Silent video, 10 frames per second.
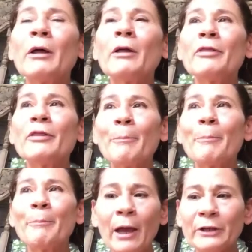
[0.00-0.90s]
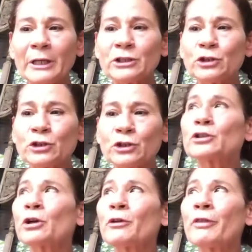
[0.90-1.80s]
how the pelvic
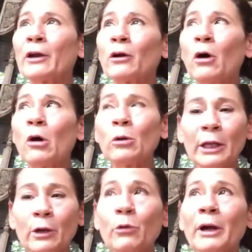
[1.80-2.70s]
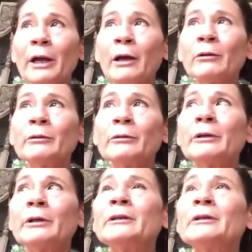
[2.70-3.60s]
structure, that holy
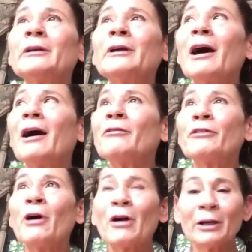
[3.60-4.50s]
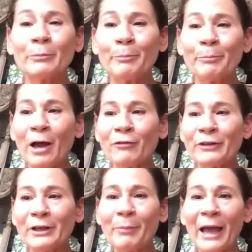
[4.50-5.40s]
grail of our
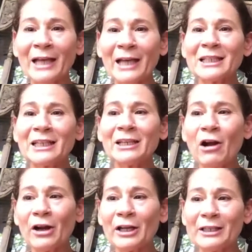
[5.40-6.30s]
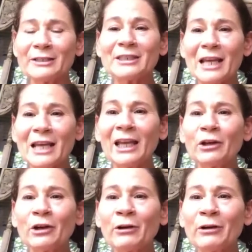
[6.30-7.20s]
pelvic basket, our
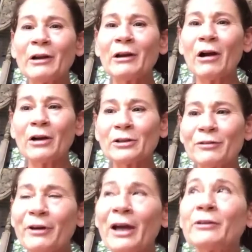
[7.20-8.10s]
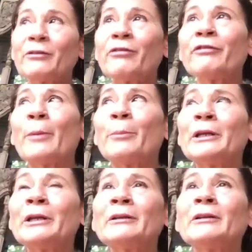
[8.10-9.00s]
container, our divine
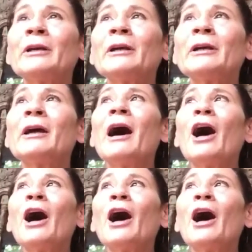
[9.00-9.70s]
feminine,